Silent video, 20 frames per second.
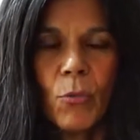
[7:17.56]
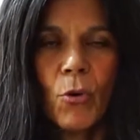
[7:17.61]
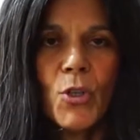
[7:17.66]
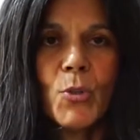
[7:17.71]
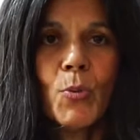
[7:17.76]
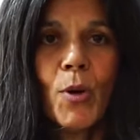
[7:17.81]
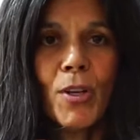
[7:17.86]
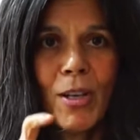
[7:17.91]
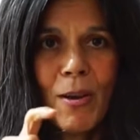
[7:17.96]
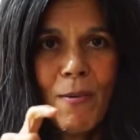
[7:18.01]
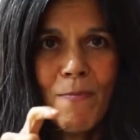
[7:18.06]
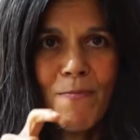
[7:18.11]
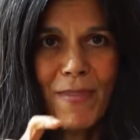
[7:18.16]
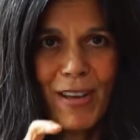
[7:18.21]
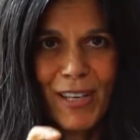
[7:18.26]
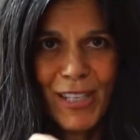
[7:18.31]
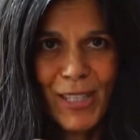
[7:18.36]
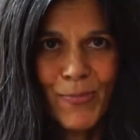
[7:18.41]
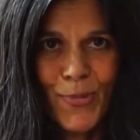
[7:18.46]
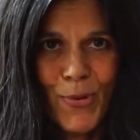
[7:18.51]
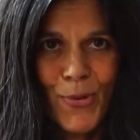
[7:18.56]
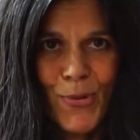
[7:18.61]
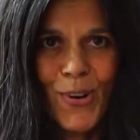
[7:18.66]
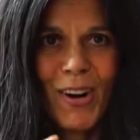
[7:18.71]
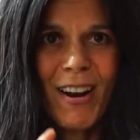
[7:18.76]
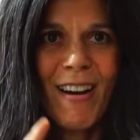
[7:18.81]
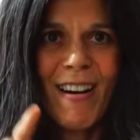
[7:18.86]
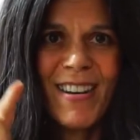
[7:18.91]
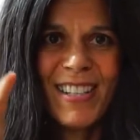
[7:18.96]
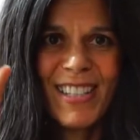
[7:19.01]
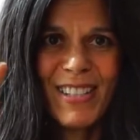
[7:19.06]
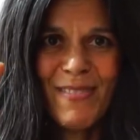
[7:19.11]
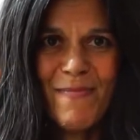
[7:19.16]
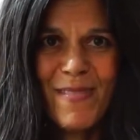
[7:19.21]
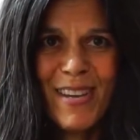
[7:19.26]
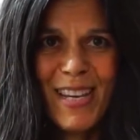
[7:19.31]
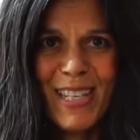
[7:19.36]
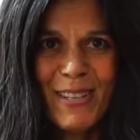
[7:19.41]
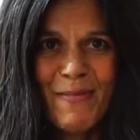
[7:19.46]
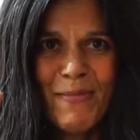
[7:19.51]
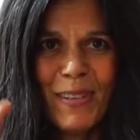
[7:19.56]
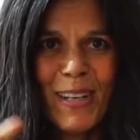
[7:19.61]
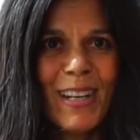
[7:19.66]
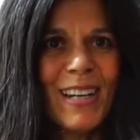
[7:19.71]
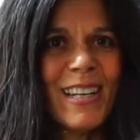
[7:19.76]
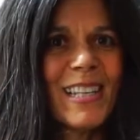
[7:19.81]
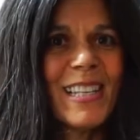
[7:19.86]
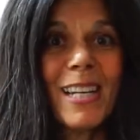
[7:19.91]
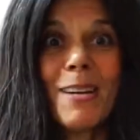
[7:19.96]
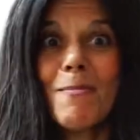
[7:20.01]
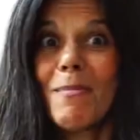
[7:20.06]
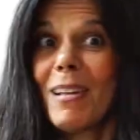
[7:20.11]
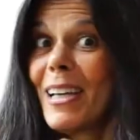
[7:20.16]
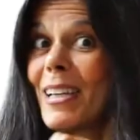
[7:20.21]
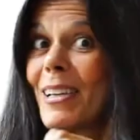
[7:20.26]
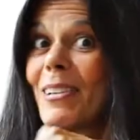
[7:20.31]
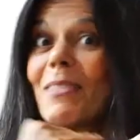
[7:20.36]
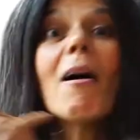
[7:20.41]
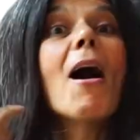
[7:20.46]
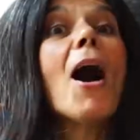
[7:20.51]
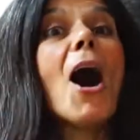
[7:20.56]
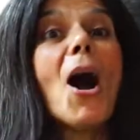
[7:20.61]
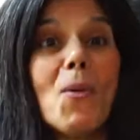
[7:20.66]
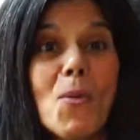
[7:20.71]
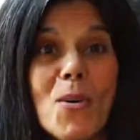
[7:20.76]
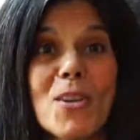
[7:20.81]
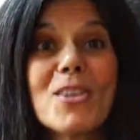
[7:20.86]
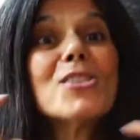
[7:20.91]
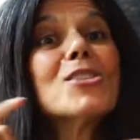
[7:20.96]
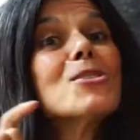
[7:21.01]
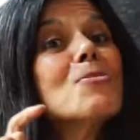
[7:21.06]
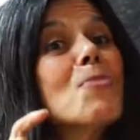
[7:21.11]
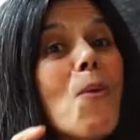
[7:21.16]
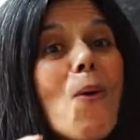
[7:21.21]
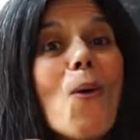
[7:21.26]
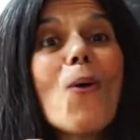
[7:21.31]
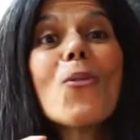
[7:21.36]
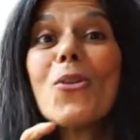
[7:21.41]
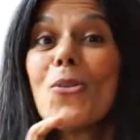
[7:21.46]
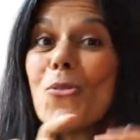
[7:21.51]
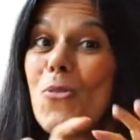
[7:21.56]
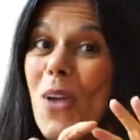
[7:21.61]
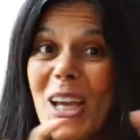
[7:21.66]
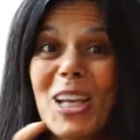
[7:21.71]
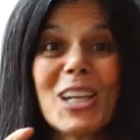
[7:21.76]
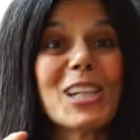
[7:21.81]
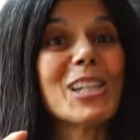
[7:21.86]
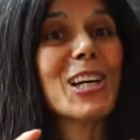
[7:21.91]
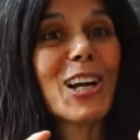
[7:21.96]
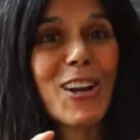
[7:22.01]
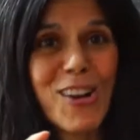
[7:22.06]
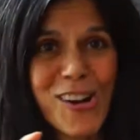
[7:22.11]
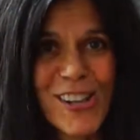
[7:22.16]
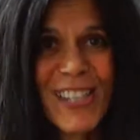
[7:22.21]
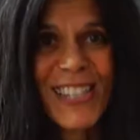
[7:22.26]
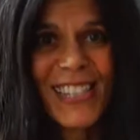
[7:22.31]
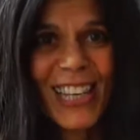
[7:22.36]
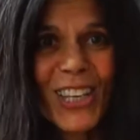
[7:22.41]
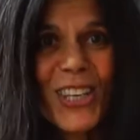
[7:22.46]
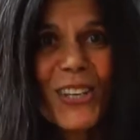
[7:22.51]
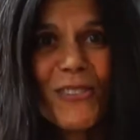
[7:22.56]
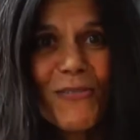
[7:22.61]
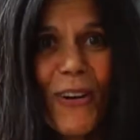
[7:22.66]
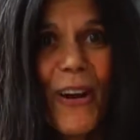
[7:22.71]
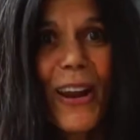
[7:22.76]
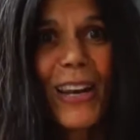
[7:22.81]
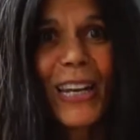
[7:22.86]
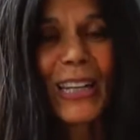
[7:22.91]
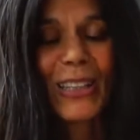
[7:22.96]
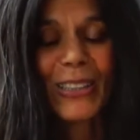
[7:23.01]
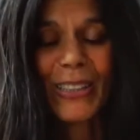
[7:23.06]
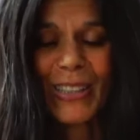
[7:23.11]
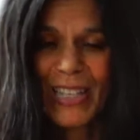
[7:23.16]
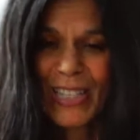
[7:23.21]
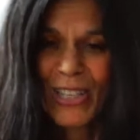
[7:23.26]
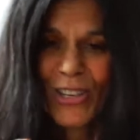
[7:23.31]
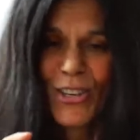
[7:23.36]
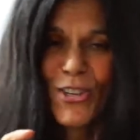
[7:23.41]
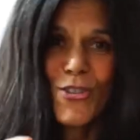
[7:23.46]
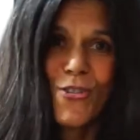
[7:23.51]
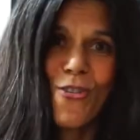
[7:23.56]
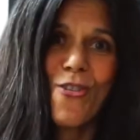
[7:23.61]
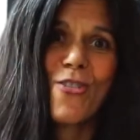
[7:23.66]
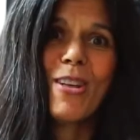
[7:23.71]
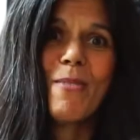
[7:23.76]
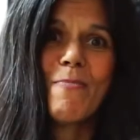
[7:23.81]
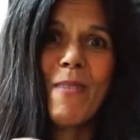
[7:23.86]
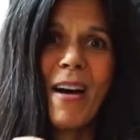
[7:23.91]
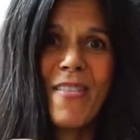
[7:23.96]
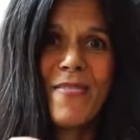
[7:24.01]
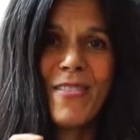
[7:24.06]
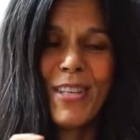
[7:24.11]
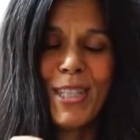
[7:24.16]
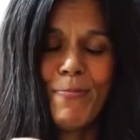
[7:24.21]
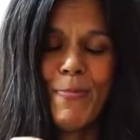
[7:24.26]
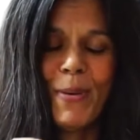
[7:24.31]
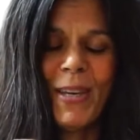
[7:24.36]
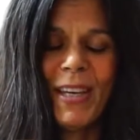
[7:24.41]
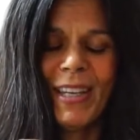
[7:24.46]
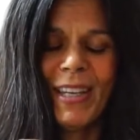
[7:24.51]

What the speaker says: what do you want, a small glass, a medium glass? And I'm like, I want a small, the regular glass, thank you very little. It's a shot about this